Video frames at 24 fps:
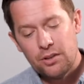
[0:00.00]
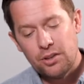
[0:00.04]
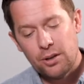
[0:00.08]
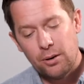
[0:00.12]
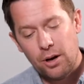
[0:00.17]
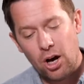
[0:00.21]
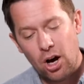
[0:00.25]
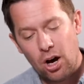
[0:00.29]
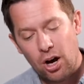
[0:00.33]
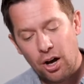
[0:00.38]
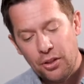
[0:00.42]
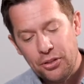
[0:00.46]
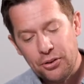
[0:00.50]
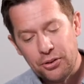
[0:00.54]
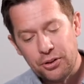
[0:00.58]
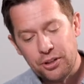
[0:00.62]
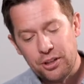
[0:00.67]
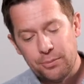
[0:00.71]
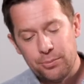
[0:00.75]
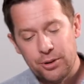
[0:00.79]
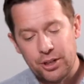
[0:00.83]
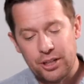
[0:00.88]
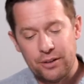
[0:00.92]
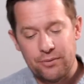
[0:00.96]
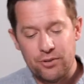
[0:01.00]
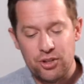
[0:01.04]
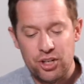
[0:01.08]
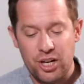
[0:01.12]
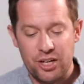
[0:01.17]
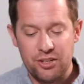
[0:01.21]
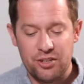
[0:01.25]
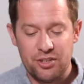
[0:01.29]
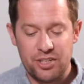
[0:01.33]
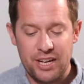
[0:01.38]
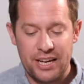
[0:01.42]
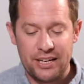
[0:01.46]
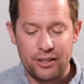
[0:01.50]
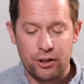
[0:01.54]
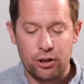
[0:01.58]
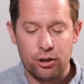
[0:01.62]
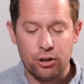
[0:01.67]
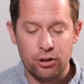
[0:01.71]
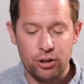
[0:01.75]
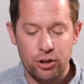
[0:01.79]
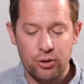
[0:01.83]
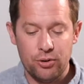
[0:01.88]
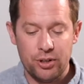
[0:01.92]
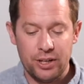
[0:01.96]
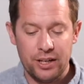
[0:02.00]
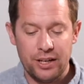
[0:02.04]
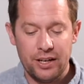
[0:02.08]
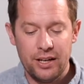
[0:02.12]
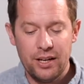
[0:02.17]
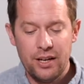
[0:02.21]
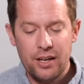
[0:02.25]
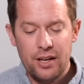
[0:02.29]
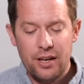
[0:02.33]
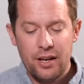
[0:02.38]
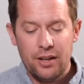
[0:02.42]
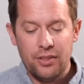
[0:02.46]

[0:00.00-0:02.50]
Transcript: The author to the book of Judges included